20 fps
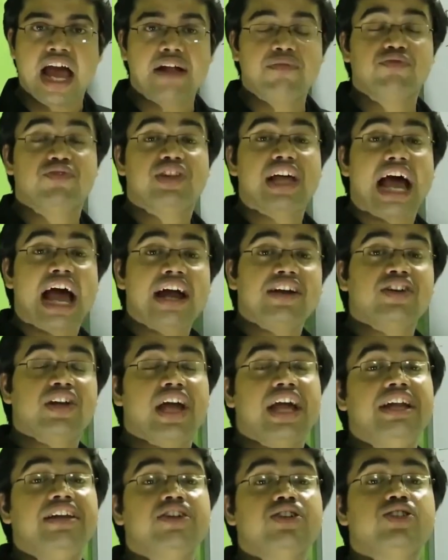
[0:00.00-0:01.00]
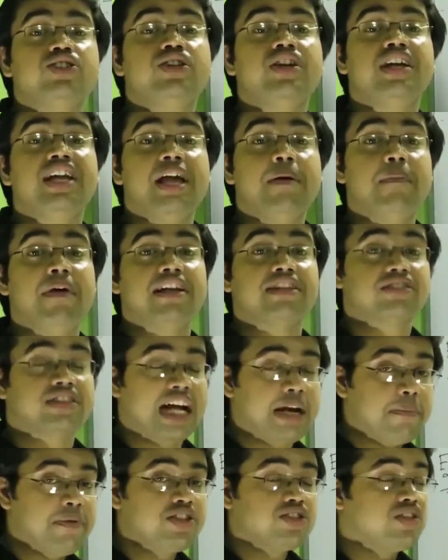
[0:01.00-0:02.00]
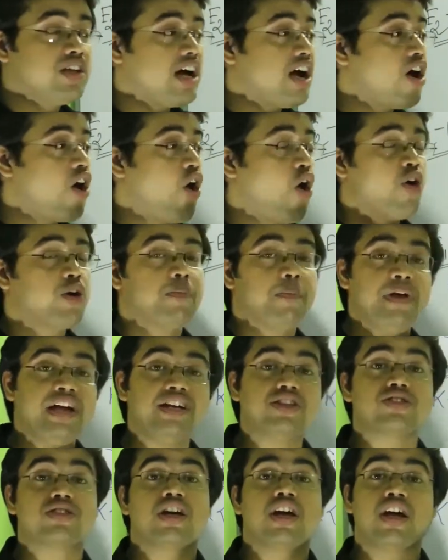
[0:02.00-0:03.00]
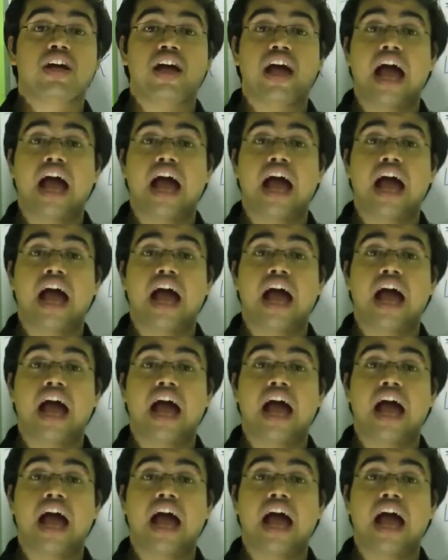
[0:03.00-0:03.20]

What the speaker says: and that energy levels, that means the orbits,